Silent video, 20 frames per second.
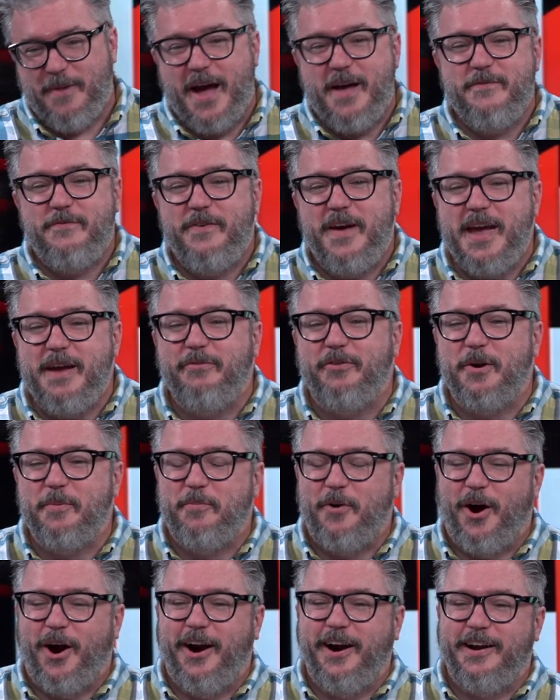My my
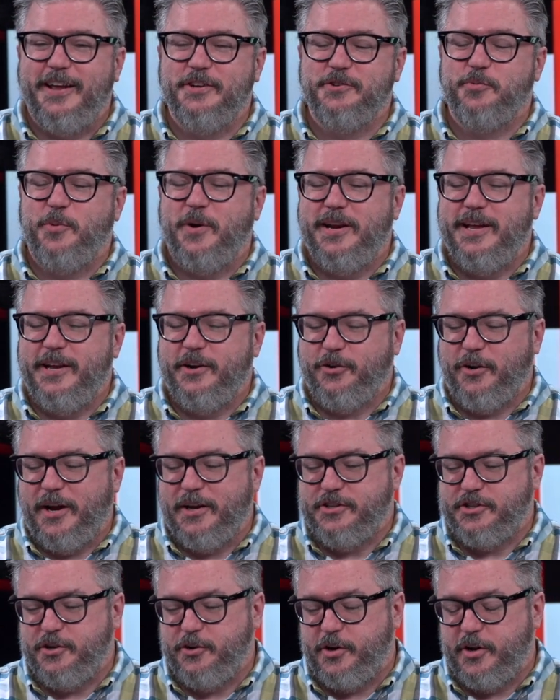favorite part is when he
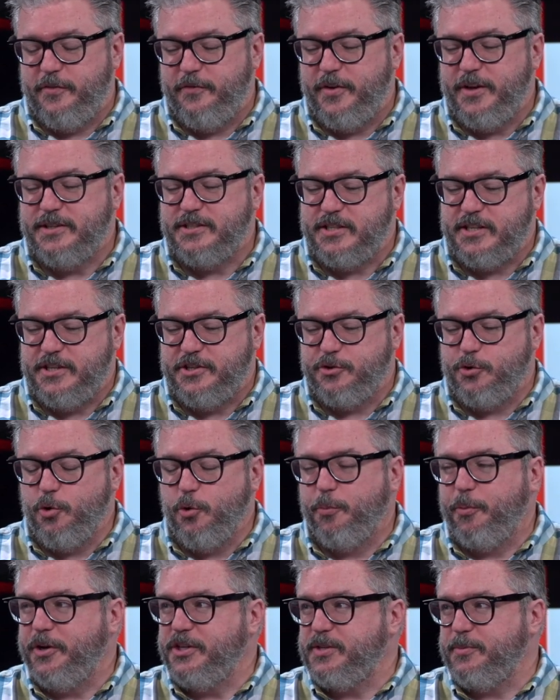tries to convince the
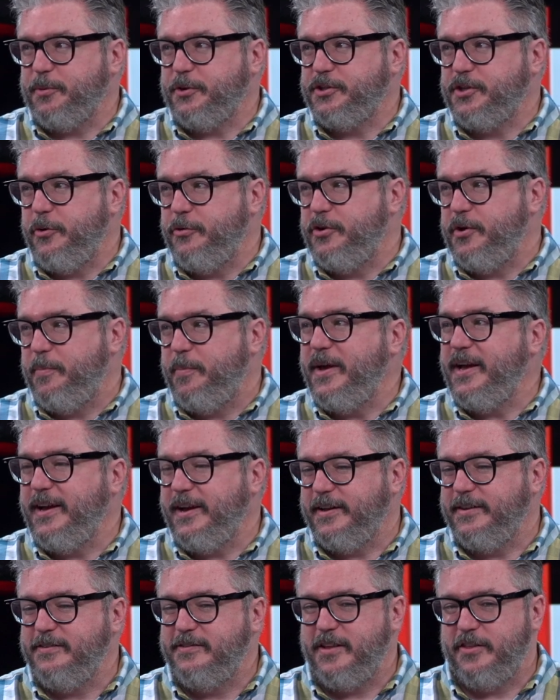school principal, Tonya
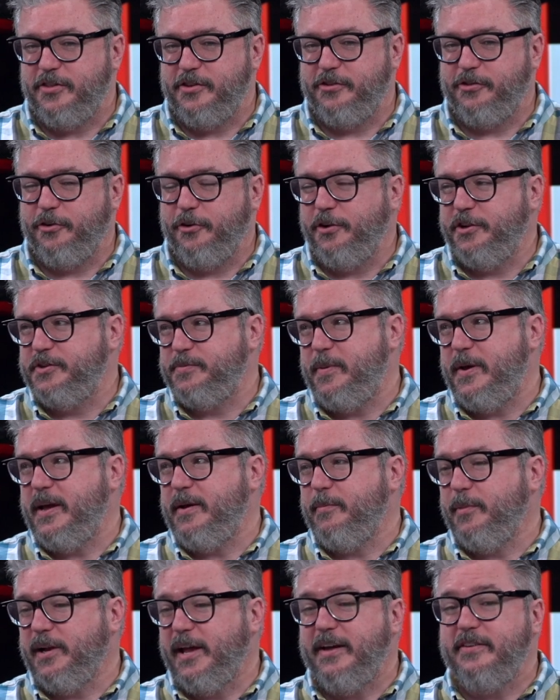Pinkins, that this mm-hmm. girl is
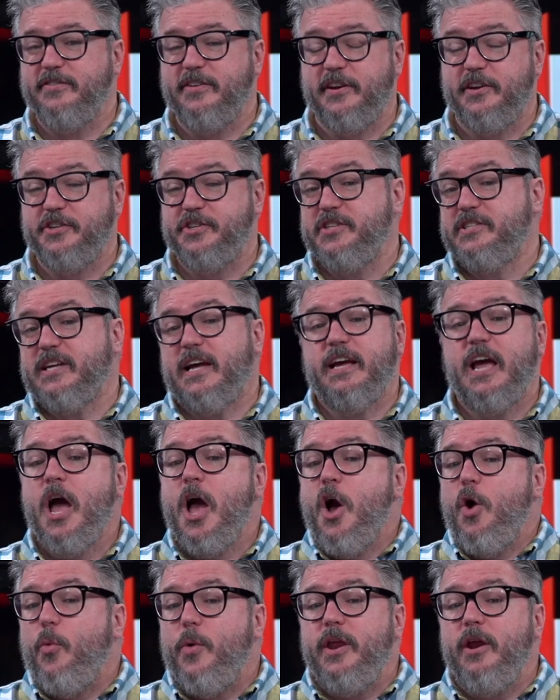being molested. And she's like,
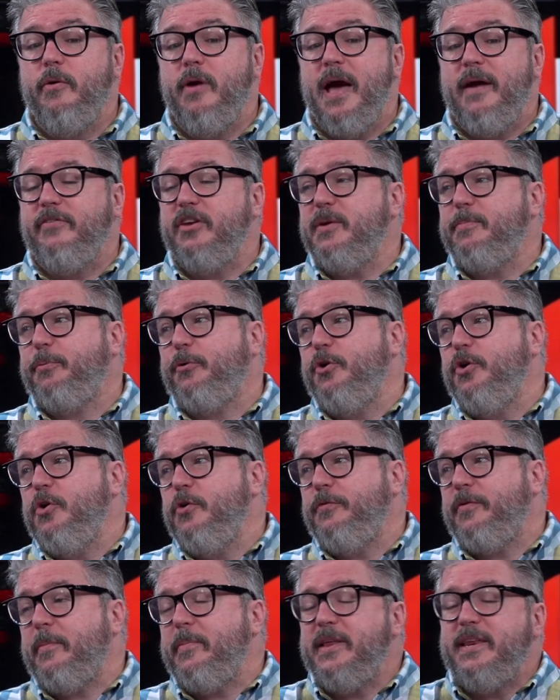we don't have any
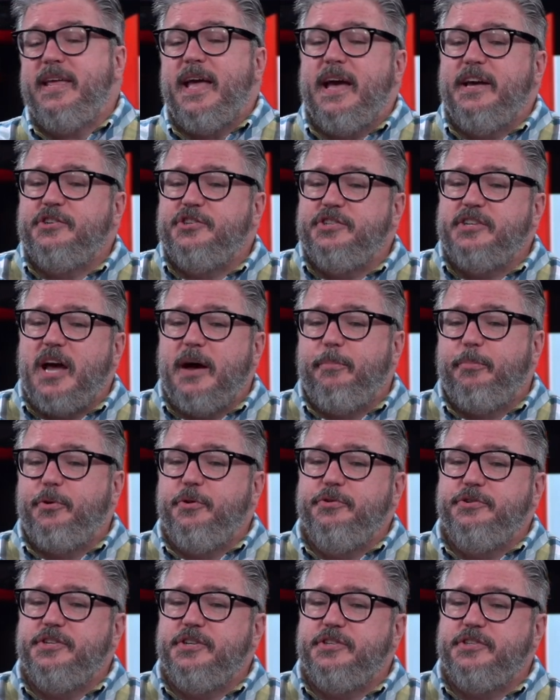proof. I mean, yeah, she's got
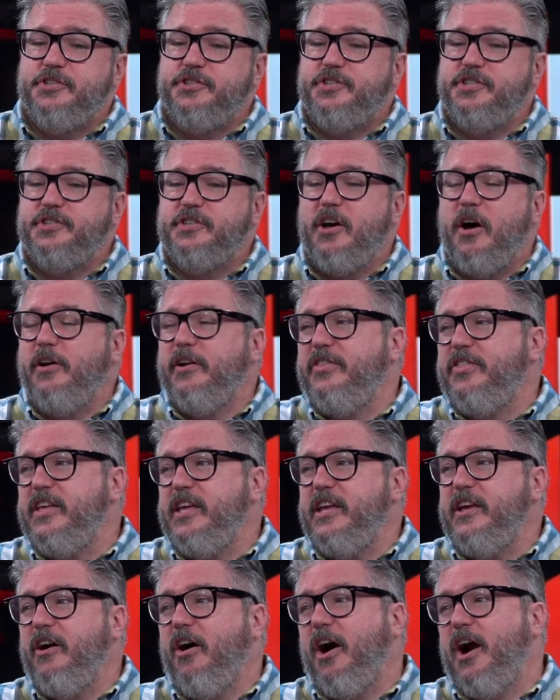bruises and she's gone to
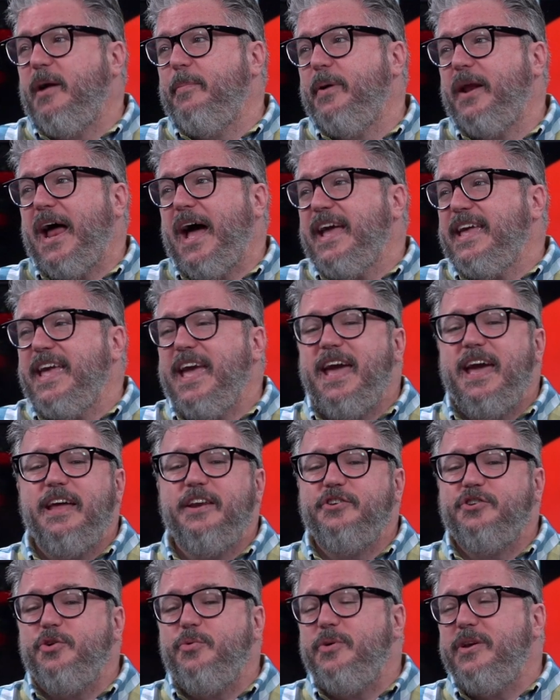the ER, but I
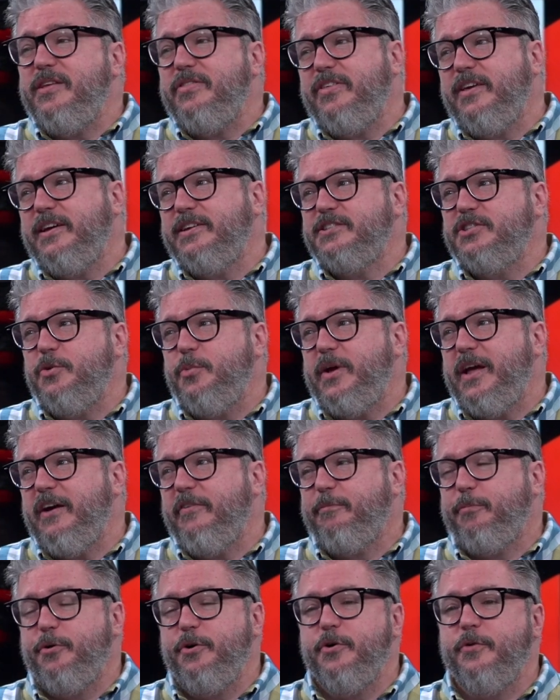can't do anything until we
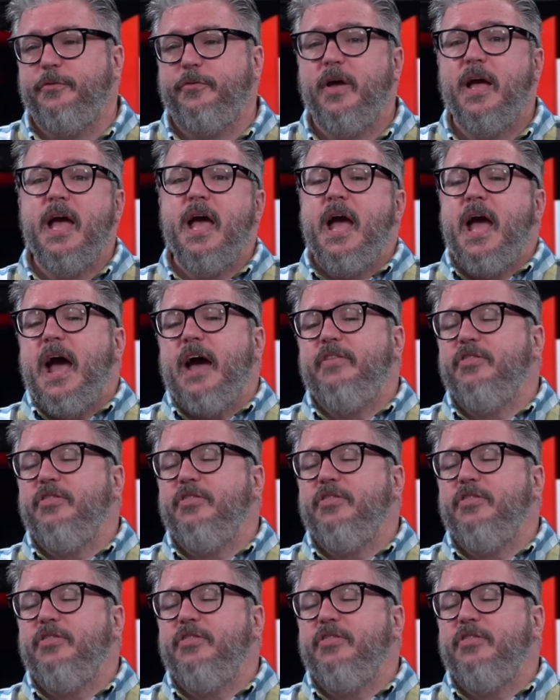have mm-hmm. proof.